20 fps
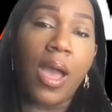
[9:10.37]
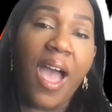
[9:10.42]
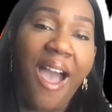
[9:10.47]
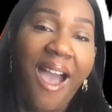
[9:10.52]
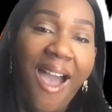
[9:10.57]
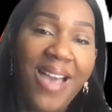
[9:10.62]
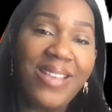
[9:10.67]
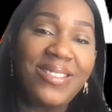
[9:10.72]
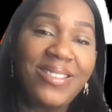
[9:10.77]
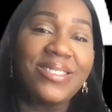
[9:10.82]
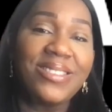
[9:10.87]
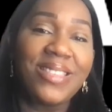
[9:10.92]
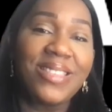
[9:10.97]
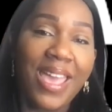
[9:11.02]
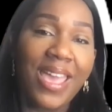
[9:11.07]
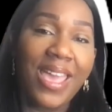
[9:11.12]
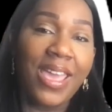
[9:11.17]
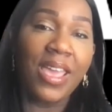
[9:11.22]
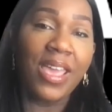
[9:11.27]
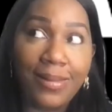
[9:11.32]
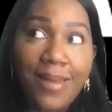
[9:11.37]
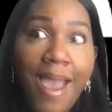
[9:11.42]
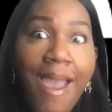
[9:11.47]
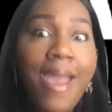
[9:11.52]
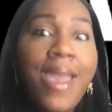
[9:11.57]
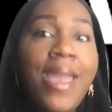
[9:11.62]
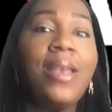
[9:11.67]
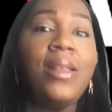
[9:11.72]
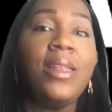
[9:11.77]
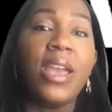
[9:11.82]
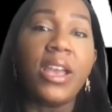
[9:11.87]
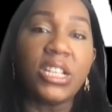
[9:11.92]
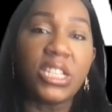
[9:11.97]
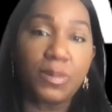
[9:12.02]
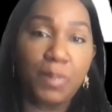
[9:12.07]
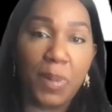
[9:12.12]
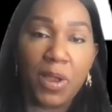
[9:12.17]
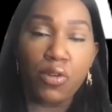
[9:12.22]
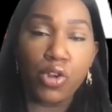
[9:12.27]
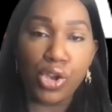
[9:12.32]
as they gain
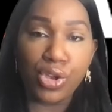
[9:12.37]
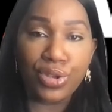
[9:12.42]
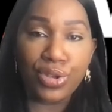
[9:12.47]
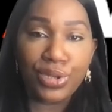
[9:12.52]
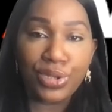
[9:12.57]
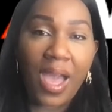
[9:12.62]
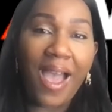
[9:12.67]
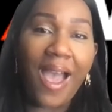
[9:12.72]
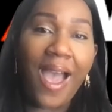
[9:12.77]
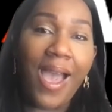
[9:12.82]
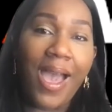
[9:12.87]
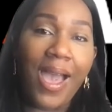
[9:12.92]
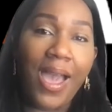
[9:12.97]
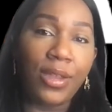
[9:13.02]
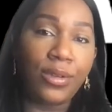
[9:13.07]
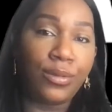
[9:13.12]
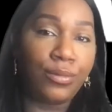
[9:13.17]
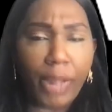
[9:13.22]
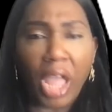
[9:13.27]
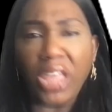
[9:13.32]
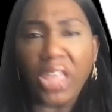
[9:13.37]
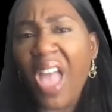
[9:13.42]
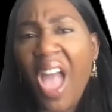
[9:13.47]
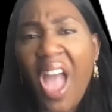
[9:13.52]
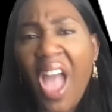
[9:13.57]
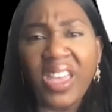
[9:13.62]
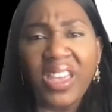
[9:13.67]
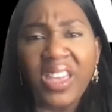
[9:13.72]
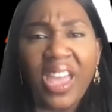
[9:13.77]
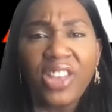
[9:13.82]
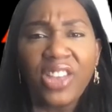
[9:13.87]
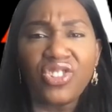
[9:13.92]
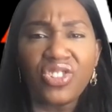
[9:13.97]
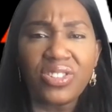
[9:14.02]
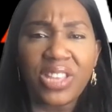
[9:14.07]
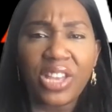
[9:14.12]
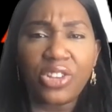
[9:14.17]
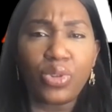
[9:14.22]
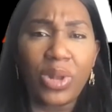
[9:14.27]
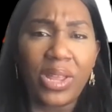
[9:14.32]
experience and engage in
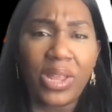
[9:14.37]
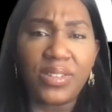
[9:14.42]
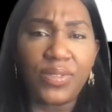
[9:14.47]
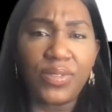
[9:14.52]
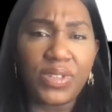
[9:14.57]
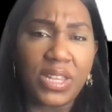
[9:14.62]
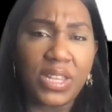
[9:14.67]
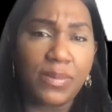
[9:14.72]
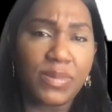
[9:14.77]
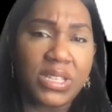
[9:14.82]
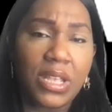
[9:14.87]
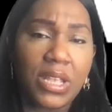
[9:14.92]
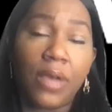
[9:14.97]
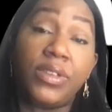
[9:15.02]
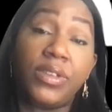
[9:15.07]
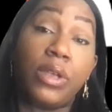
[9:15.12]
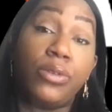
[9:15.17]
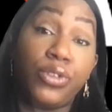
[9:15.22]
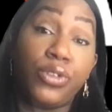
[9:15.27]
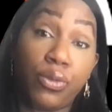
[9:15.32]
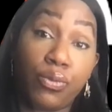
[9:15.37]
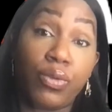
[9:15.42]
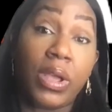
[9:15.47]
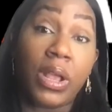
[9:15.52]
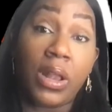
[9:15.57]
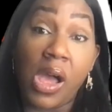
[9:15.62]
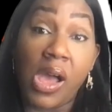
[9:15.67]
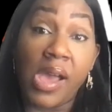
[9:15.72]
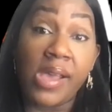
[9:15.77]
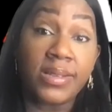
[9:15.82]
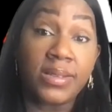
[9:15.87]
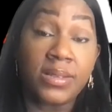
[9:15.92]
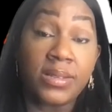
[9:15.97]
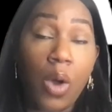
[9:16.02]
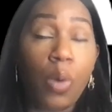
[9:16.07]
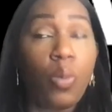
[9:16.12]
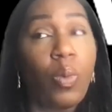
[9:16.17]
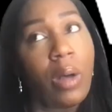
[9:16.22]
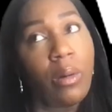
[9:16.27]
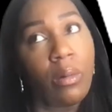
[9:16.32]
sexual activity themselves, they'll soon realize,
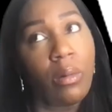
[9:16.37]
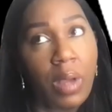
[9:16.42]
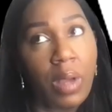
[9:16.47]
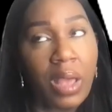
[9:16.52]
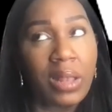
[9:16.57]
well,